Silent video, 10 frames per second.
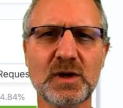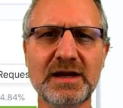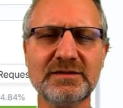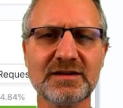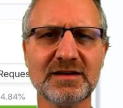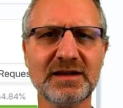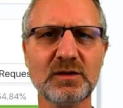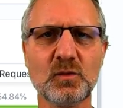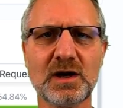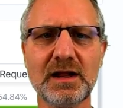wait a
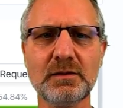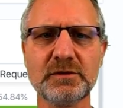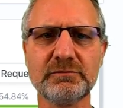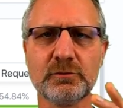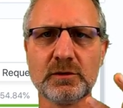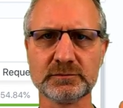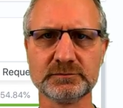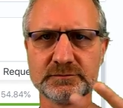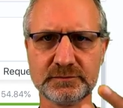little while before